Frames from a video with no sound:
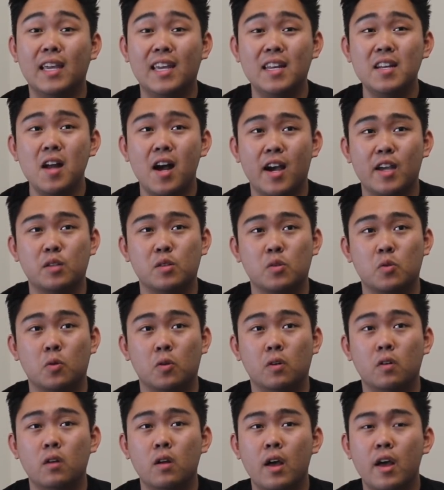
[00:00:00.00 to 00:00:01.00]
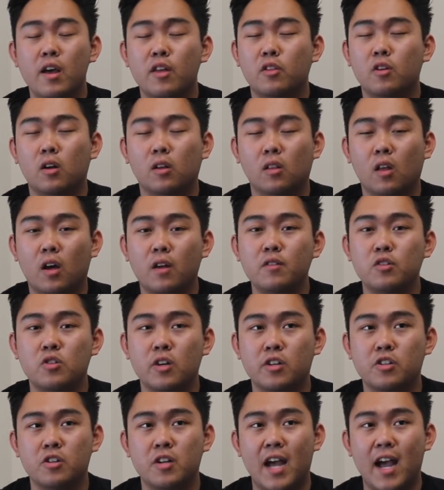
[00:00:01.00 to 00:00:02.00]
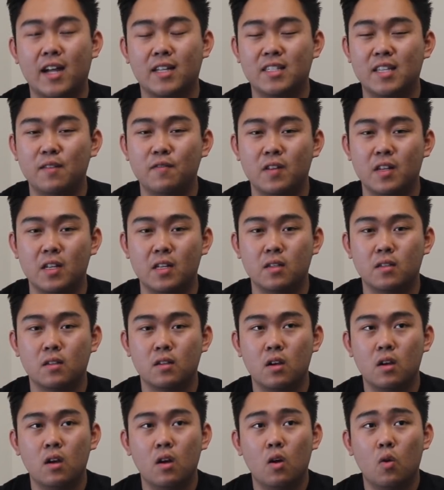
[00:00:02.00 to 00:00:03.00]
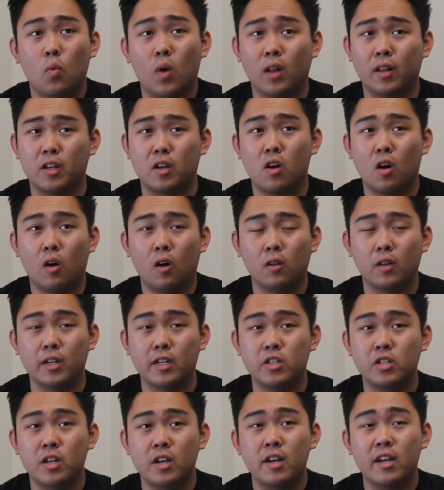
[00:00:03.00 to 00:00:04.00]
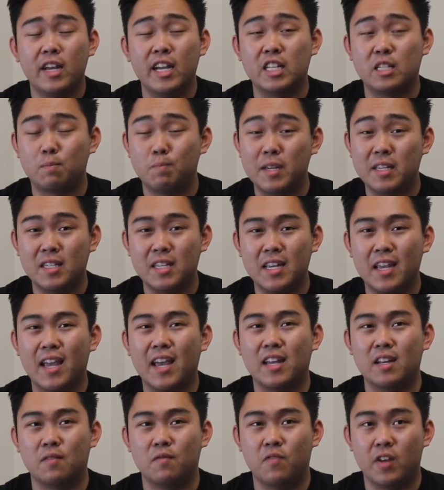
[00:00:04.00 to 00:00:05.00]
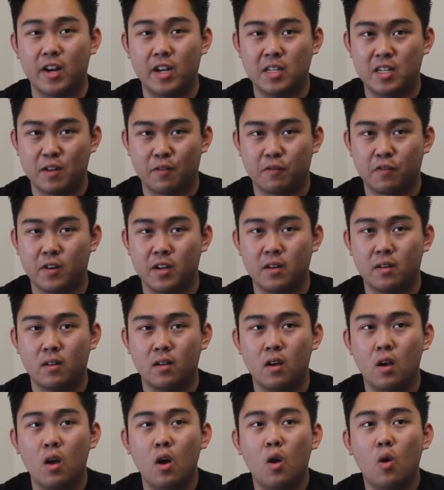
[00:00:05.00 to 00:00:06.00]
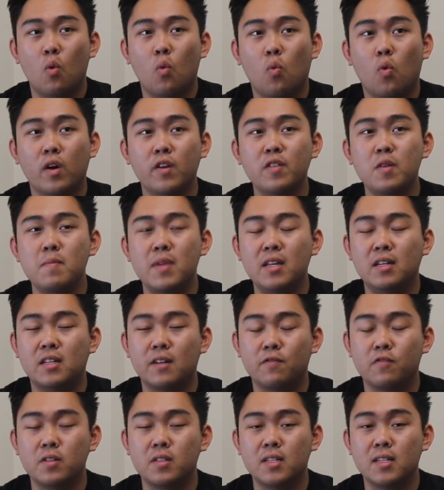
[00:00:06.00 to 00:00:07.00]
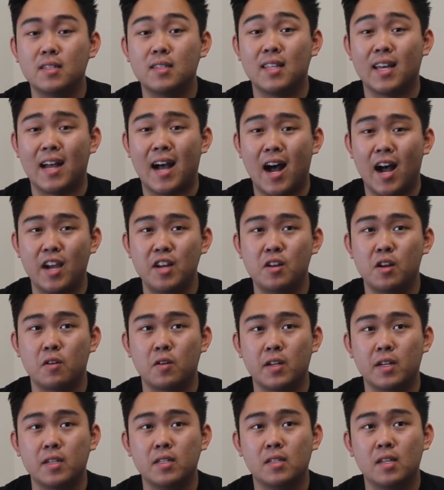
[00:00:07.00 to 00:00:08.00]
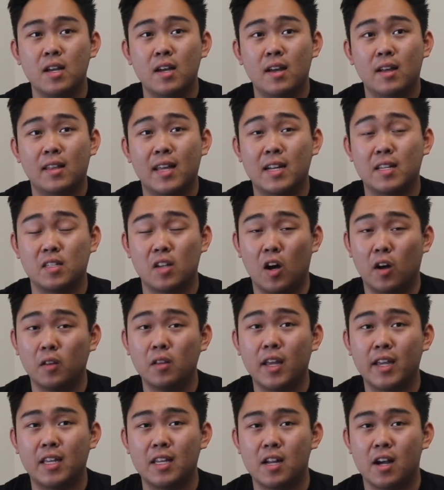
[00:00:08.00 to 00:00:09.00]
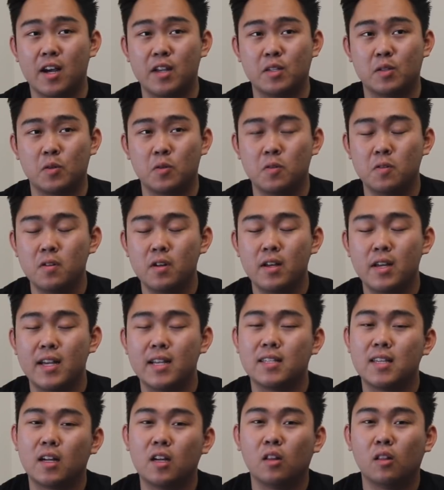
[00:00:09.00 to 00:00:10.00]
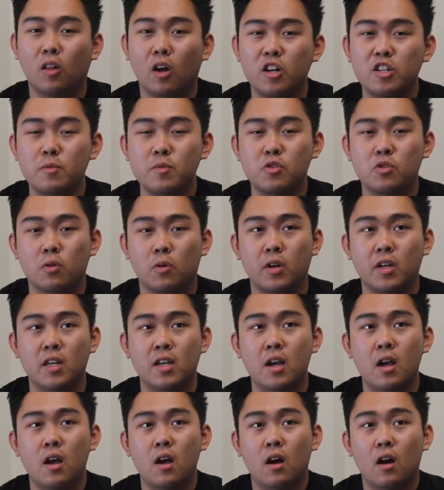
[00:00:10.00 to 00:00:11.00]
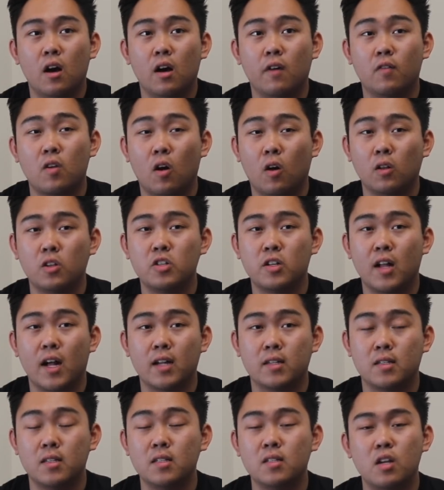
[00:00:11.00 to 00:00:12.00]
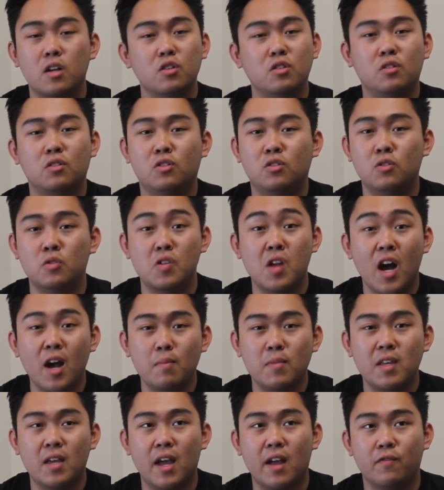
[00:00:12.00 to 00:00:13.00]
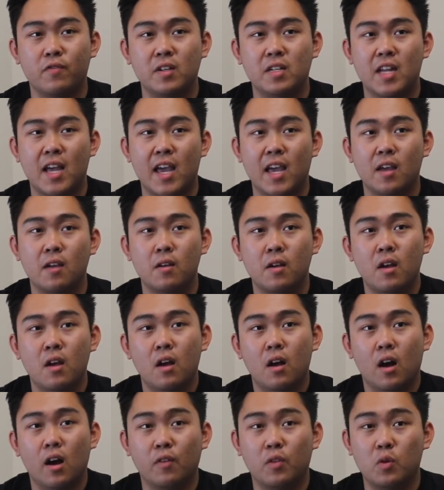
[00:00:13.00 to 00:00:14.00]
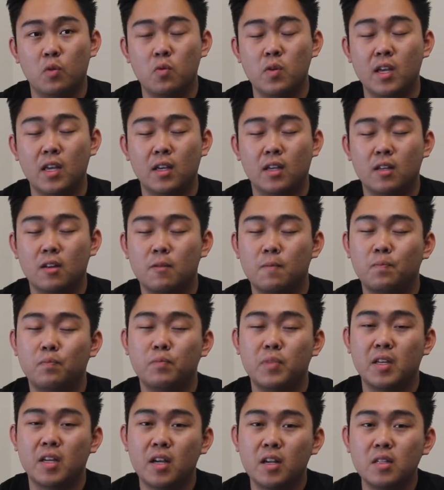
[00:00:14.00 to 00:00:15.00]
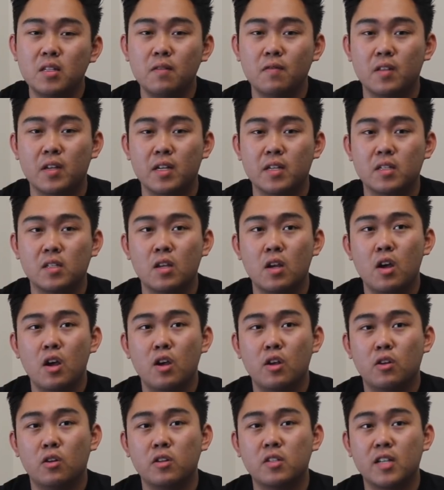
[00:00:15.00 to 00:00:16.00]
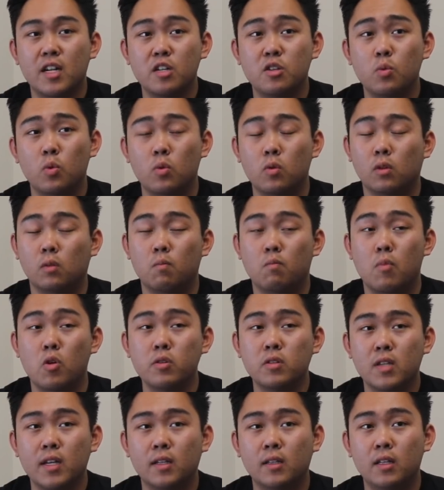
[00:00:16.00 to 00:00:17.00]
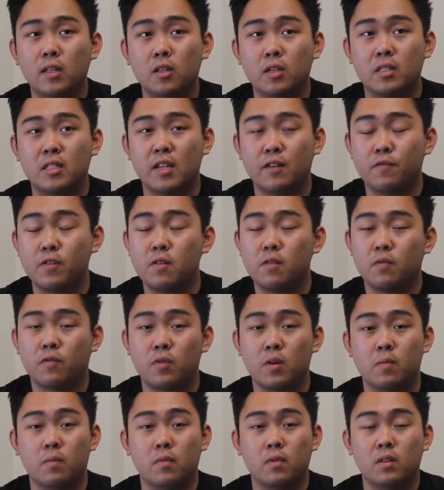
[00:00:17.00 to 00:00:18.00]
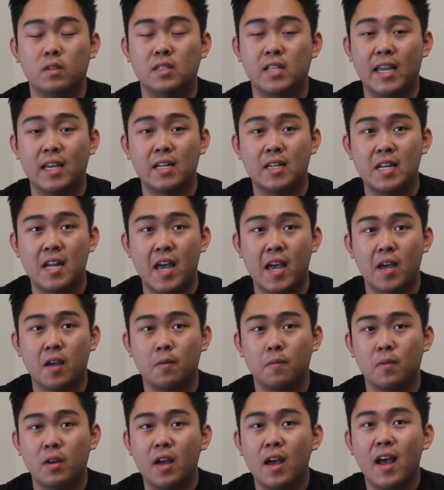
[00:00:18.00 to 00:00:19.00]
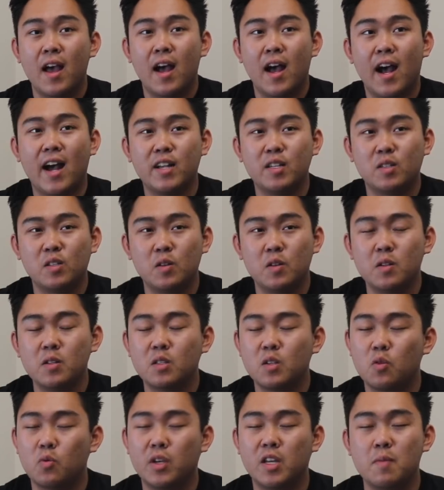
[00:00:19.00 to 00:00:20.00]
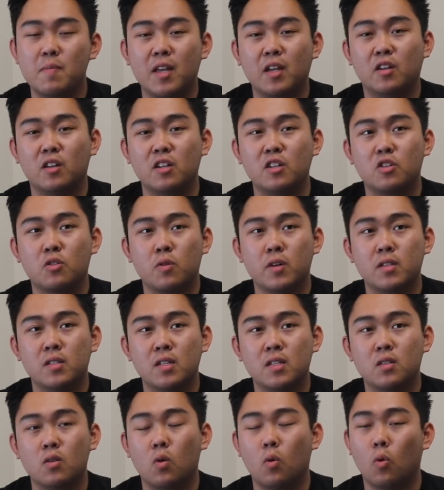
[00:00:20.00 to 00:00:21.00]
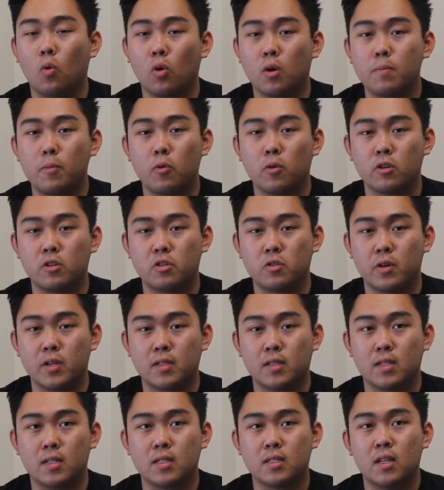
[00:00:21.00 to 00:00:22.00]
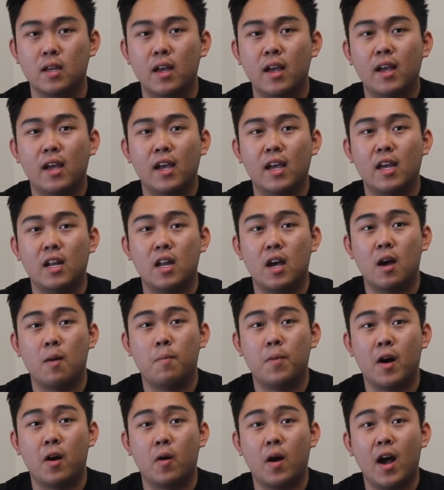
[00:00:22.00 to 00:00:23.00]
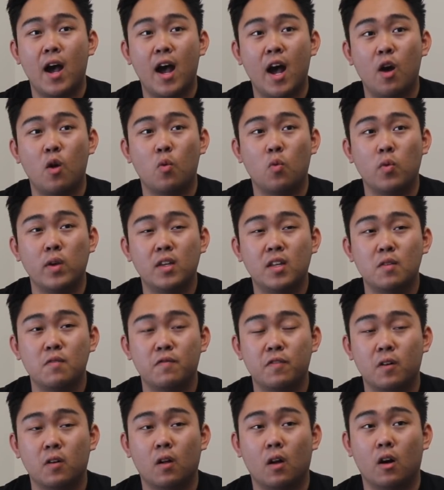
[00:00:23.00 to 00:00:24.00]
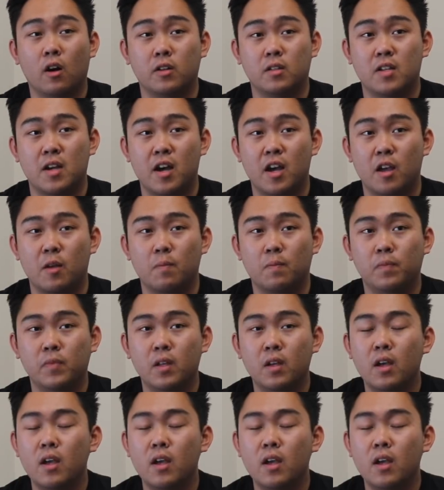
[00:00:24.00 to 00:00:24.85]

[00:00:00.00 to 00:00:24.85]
In high school, there are a lot of structured activities, while in college, it's busy and very different. One of the main differences that I notice that is unlike in high school is that a large majority of college classes do not meet every day of the week. Because of this, your schedule will most likely look different from day to day. As students, we can make good choices or poor choices and about how we can fill our time.